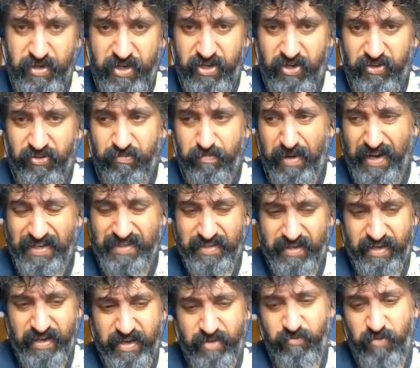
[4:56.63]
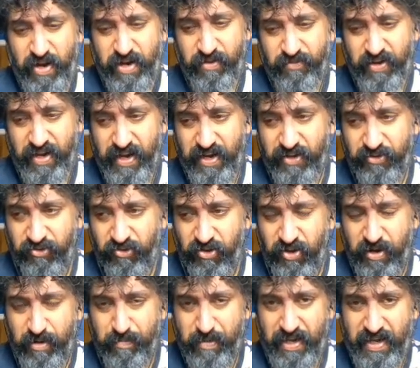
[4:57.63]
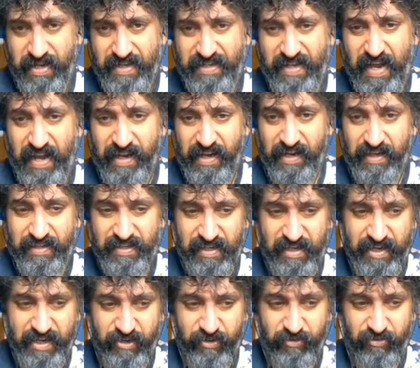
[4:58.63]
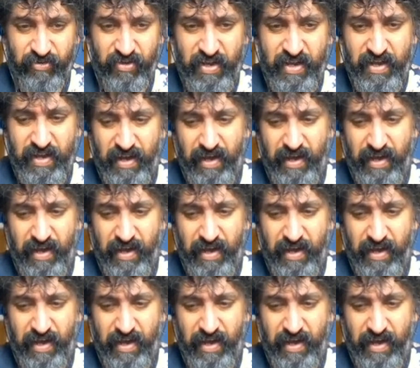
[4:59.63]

Because basically in Reign of Chaos, you're going to be attacking tiles.